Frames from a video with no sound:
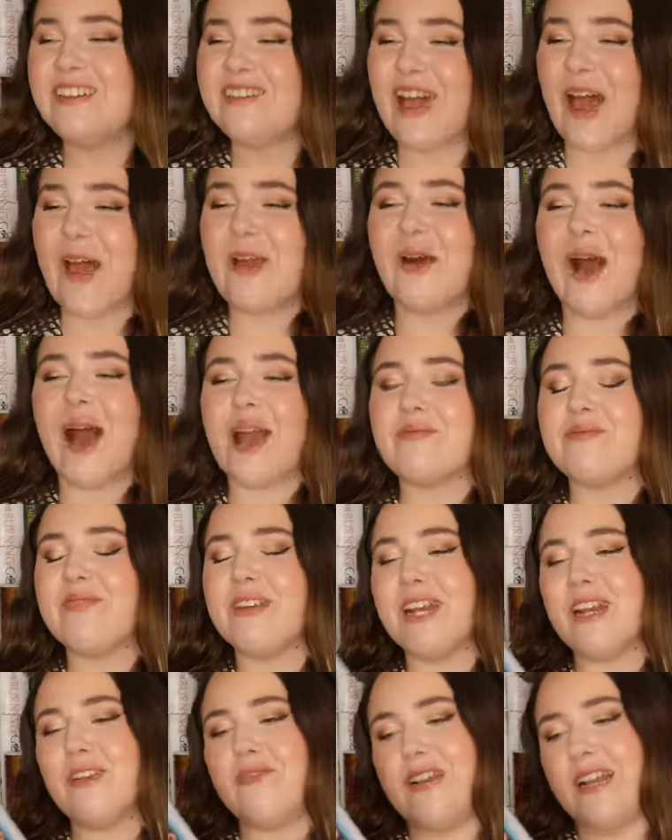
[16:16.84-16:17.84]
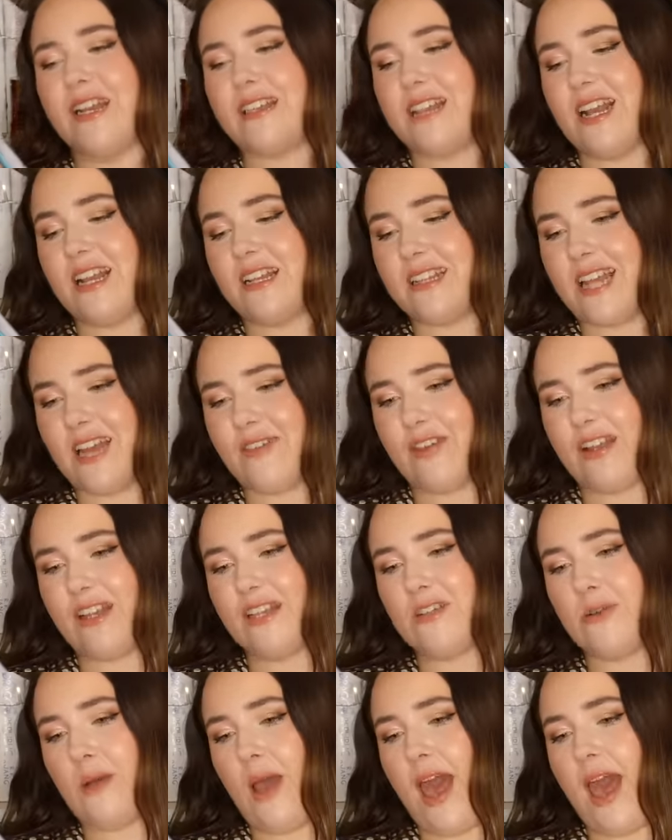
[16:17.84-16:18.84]
So I'm really, really excited to dive
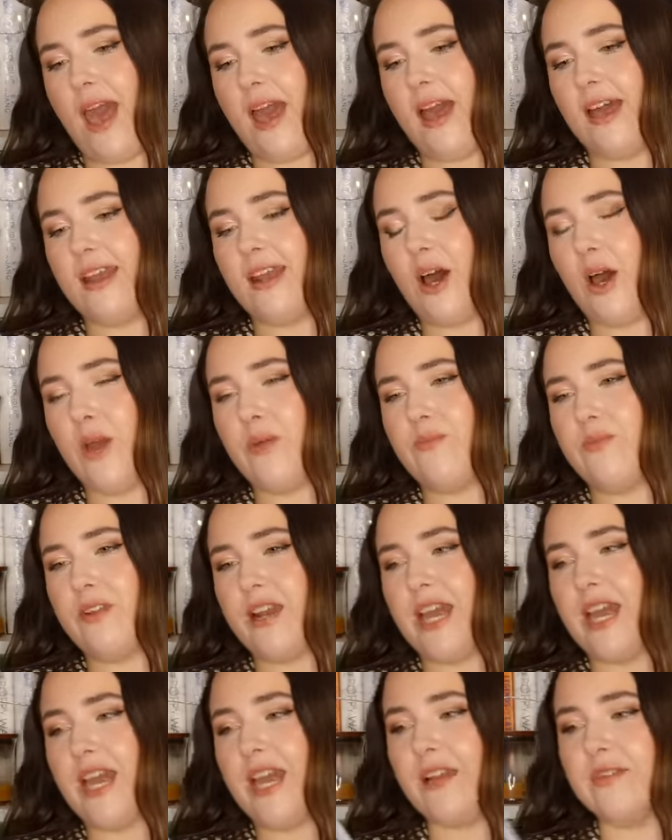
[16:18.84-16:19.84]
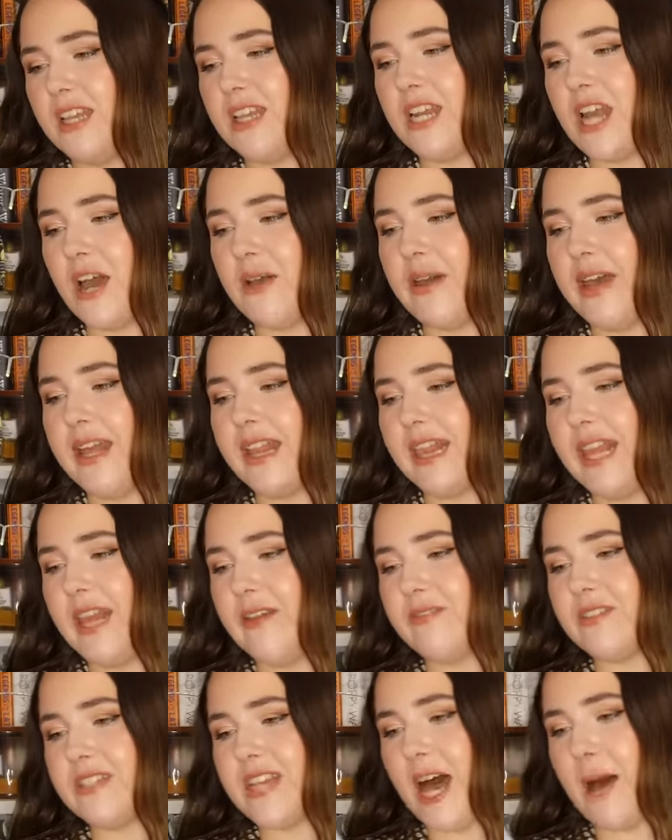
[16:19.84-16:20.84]
into it, and hopefully, you know, it
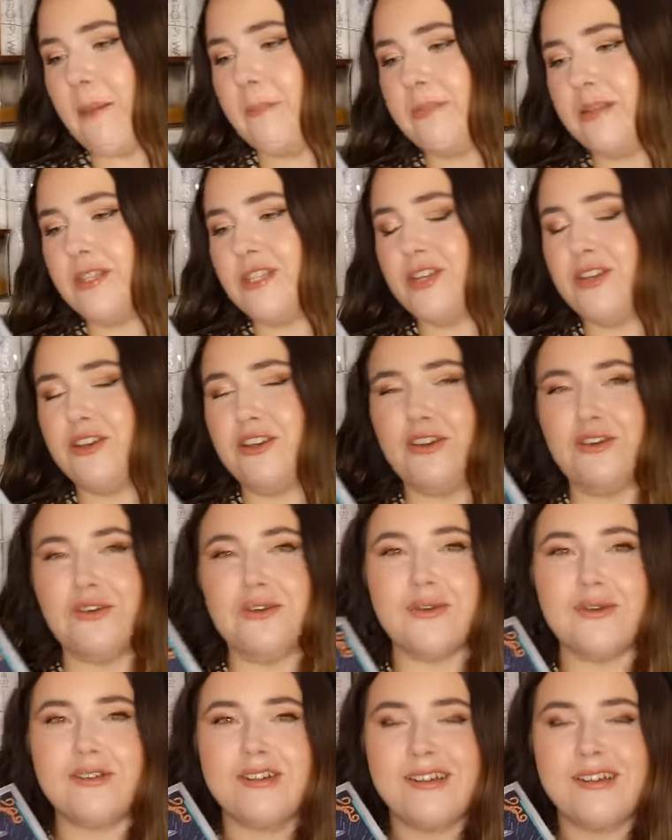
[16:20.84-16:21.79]
lives up to.